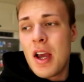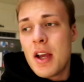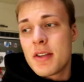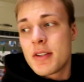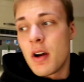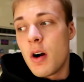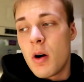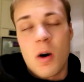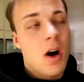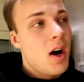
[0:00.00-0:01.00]

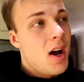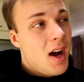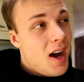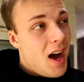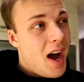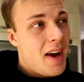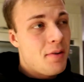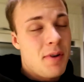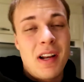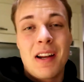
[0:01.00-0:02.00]
So I
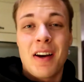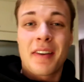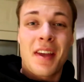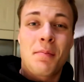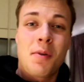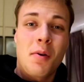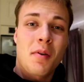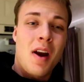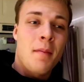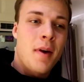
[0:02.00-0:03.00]
really like that
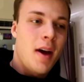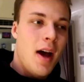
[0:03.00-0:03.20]
program.